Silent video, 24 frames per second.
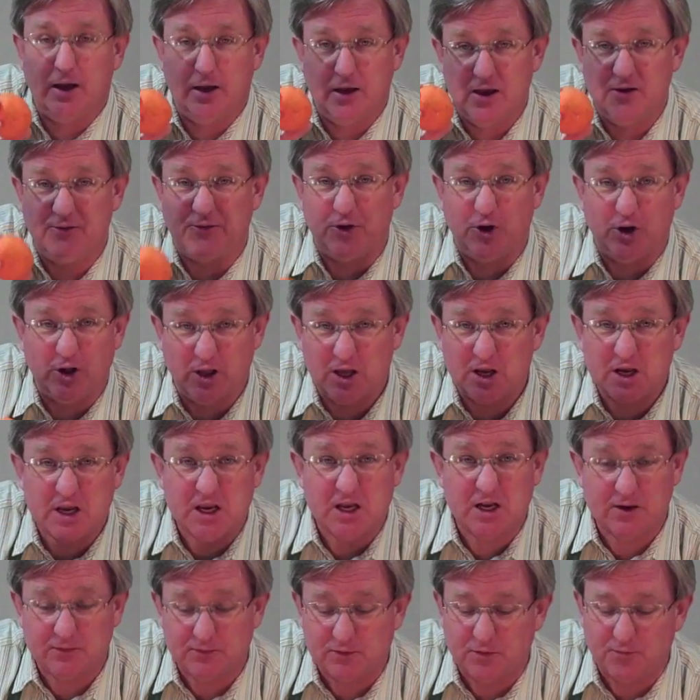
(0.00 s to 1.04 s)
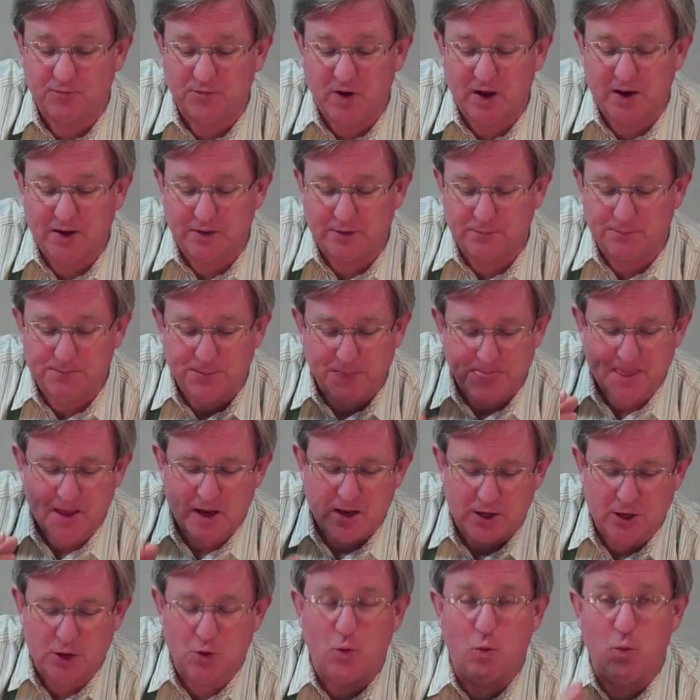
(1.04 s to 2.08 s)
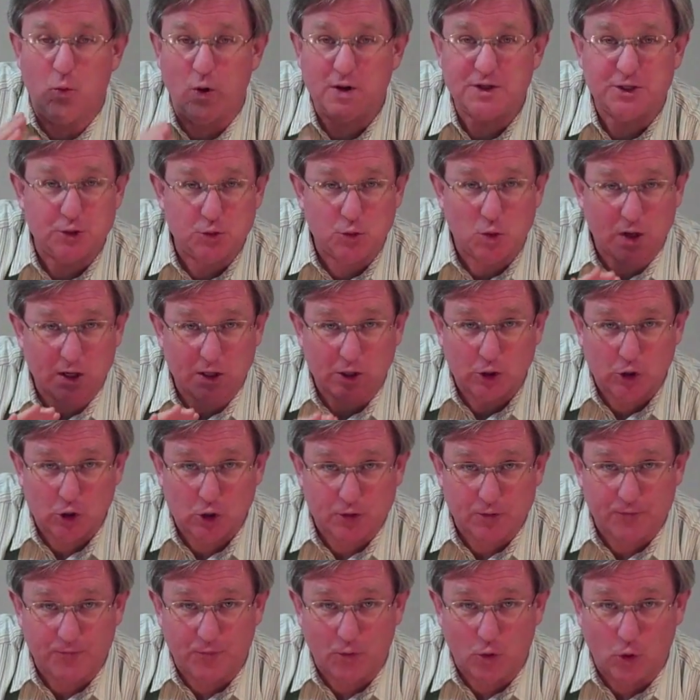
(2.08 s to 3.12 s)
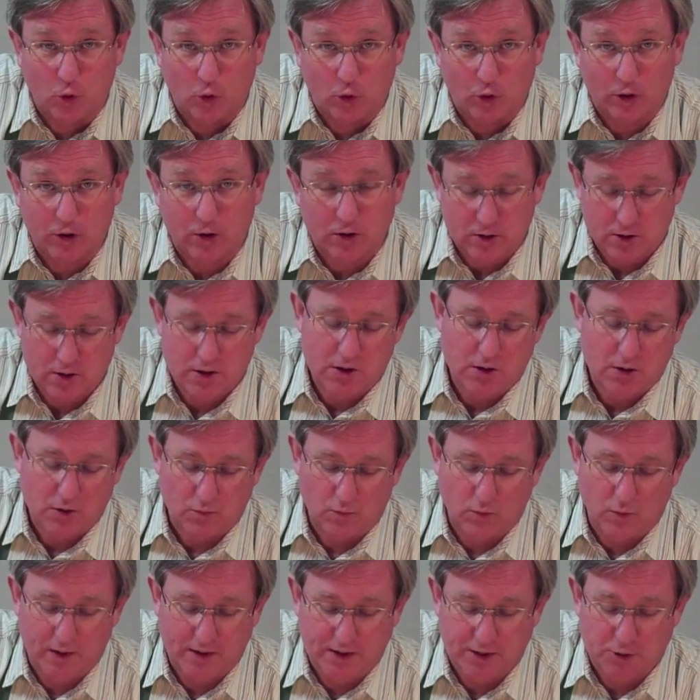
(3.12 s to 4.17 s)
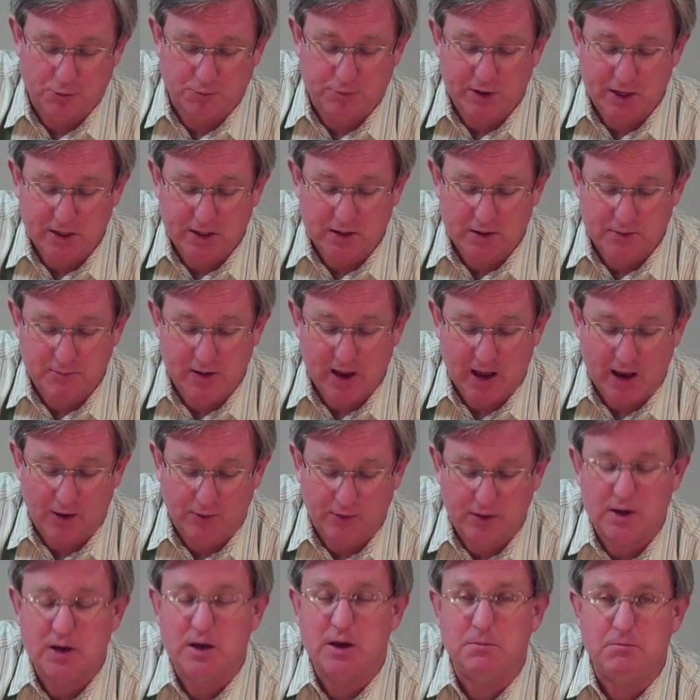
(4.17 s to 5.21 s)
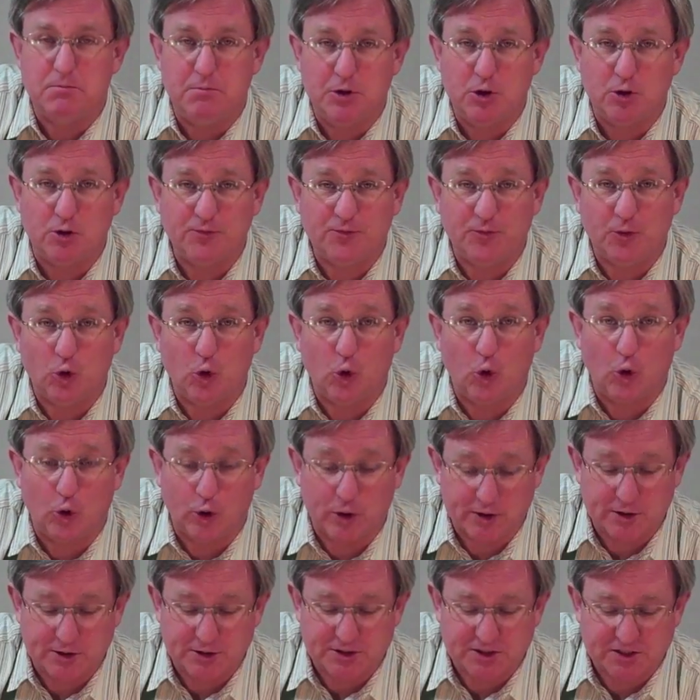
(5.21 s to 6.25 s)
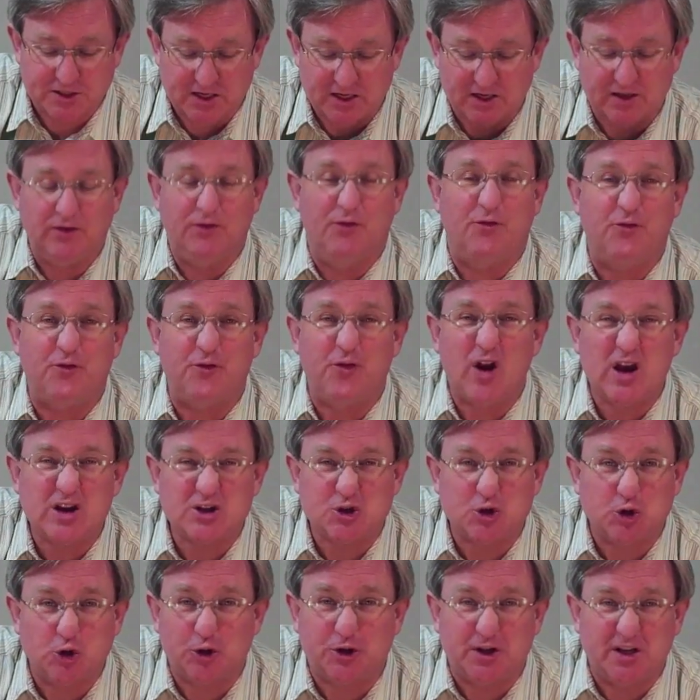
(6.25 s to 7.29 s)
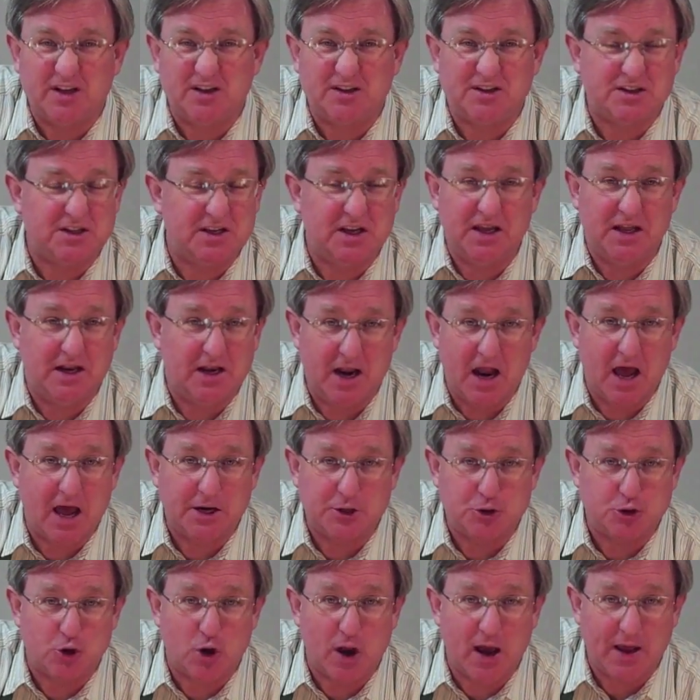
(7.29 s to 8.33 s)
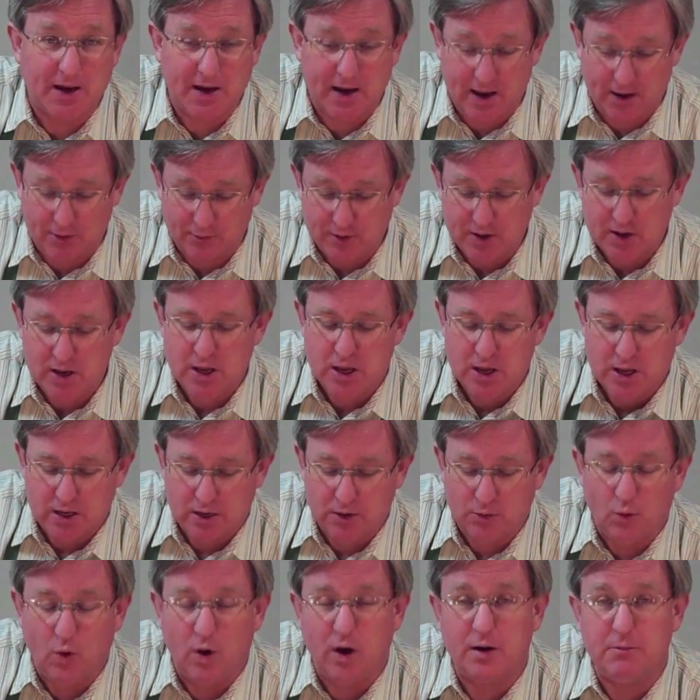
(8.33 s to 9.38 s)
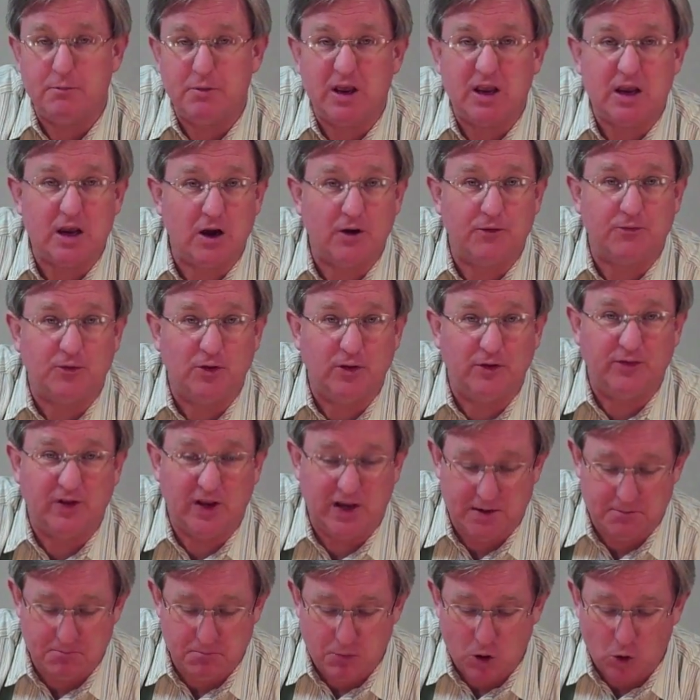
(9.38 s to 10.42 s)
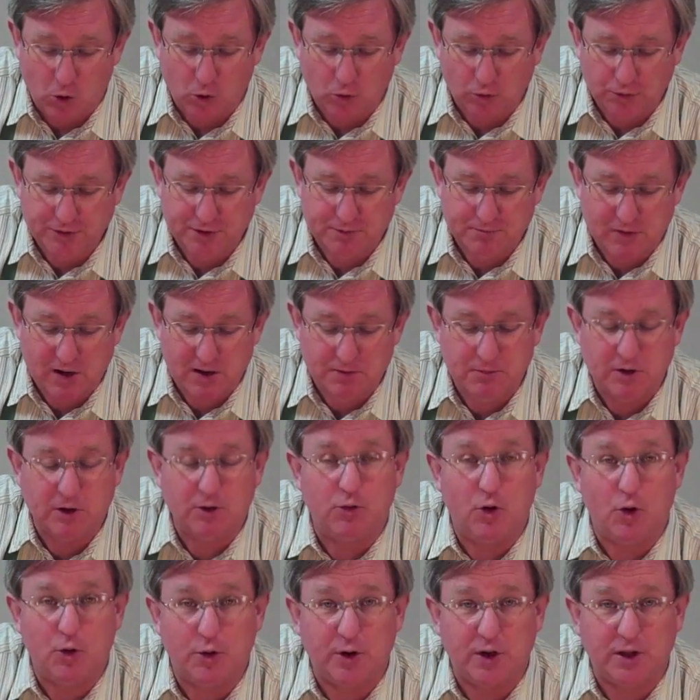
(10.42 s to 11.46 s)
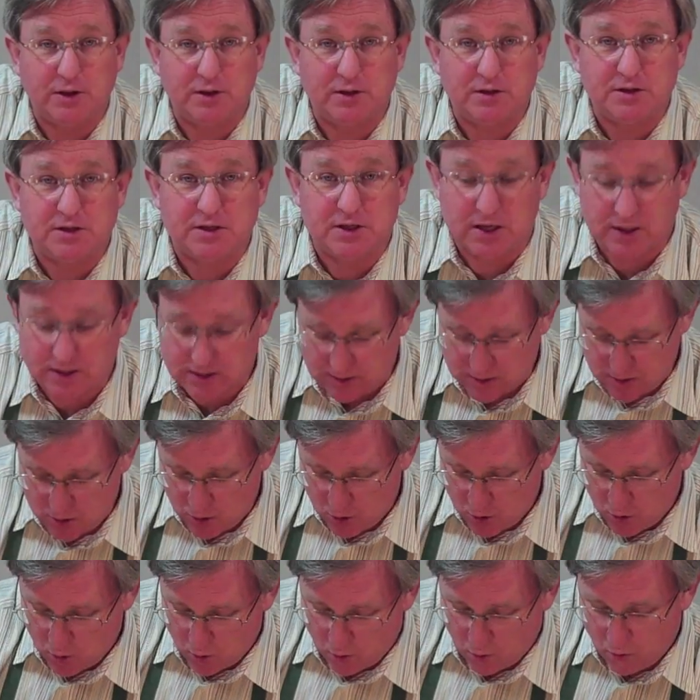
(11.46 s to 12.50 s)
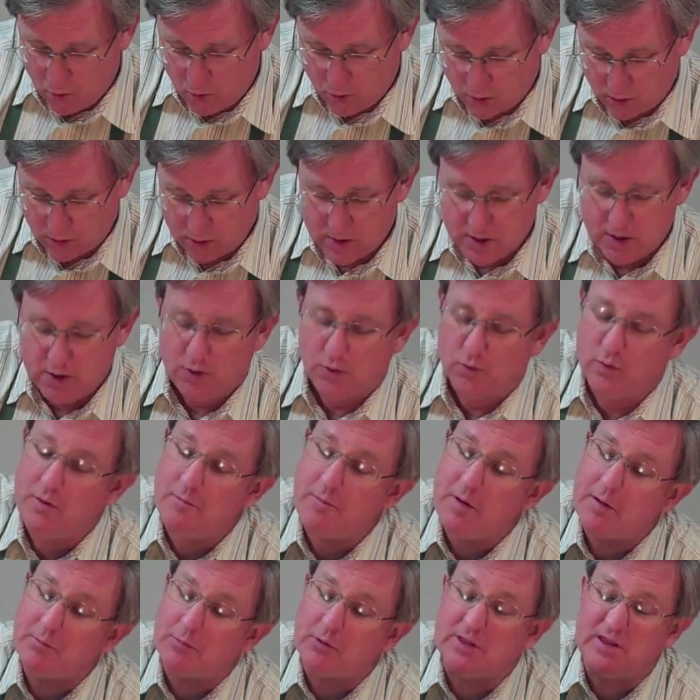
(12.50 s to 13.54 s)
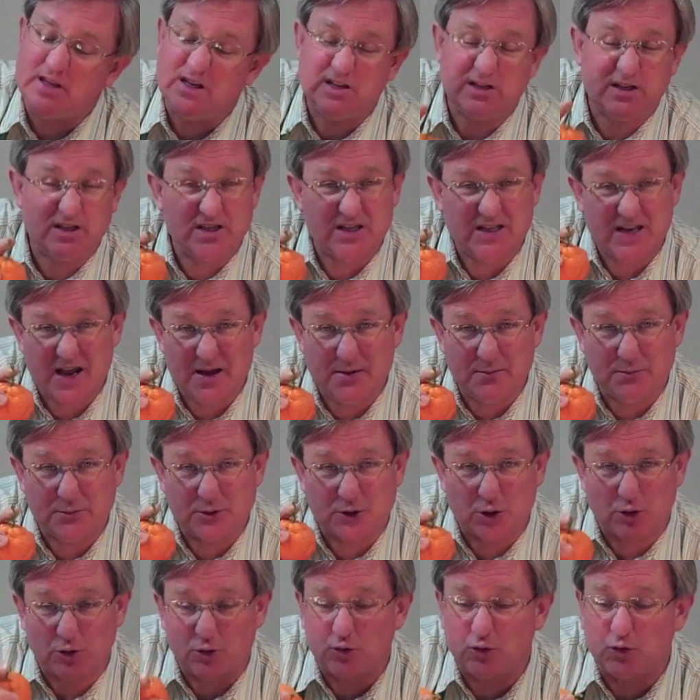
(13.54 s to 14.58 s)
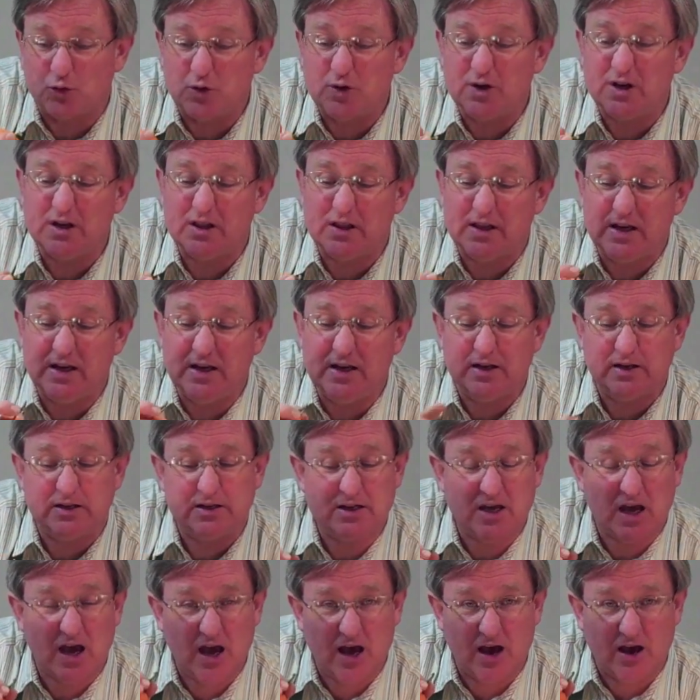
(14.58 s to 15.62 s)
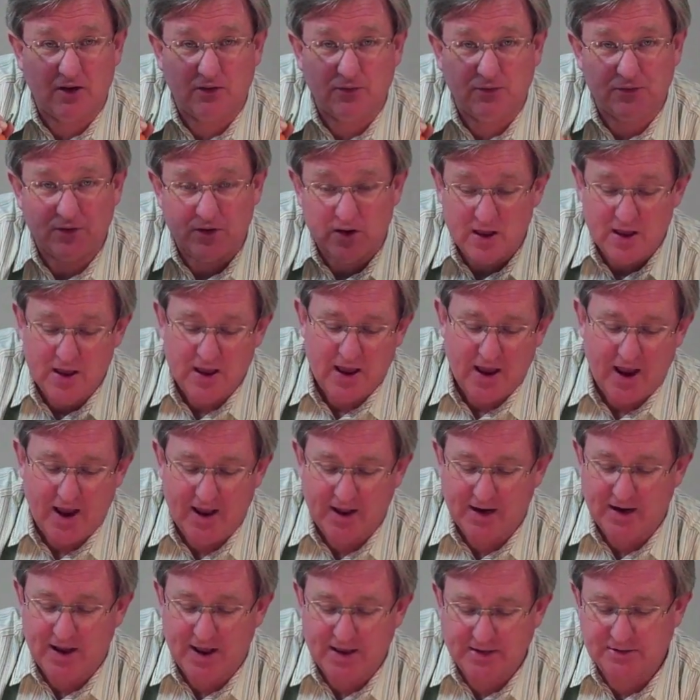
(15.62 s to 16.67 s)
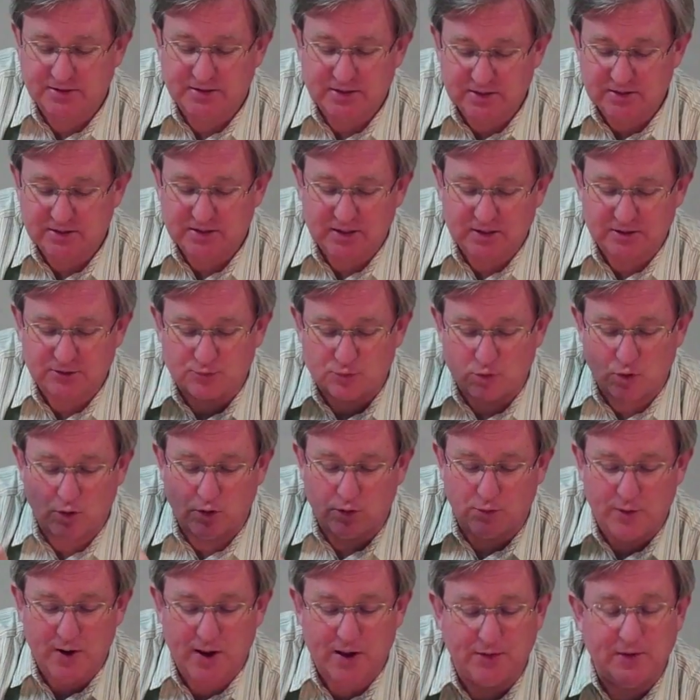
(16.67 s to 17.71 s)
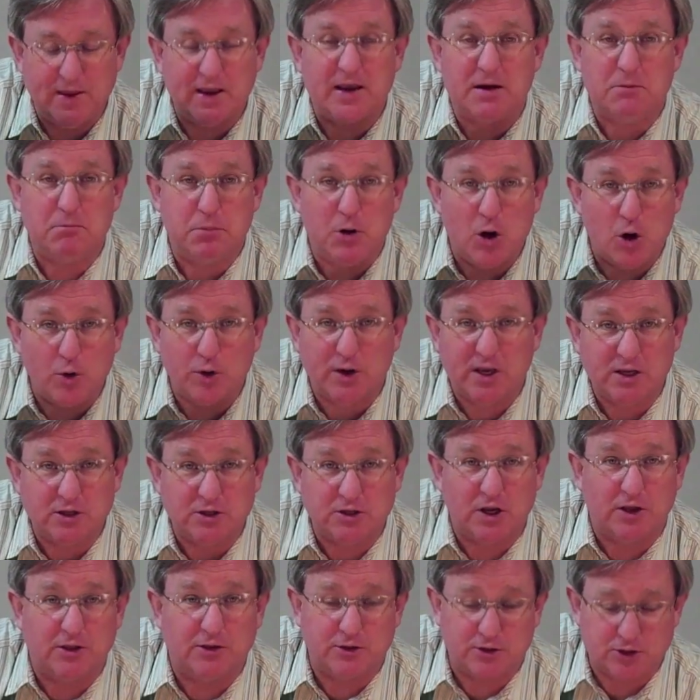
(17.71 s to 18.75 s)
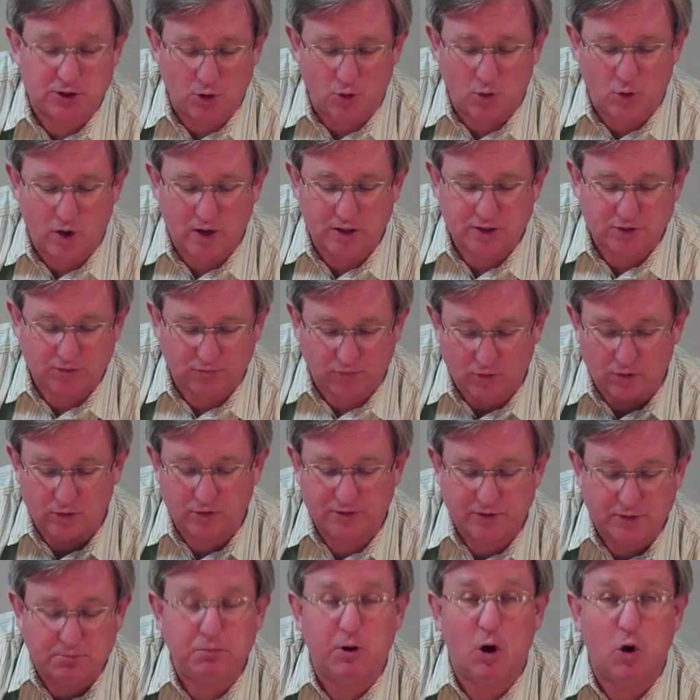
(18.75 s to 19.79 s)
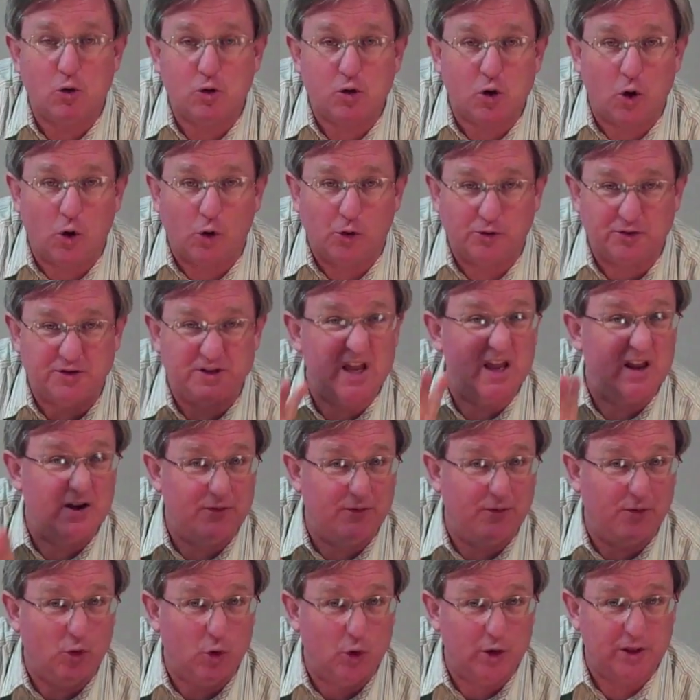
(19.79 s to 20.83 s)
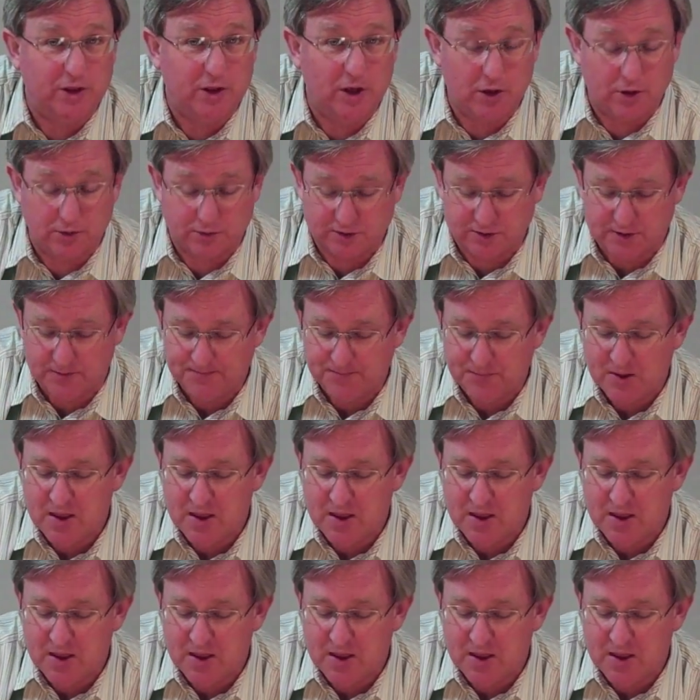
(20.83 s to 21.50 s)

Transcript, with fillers: If you're lucky enough to find them, what you want to look for when you're picking them out, beautiful orange skin, fresh-looking skin, not dried out. You want to be careful of any mold that might be growing on the skin. Or, remember, these stems are really tough. And as these things roll around, they can poke each other. So watch for the poke holes and avoid those.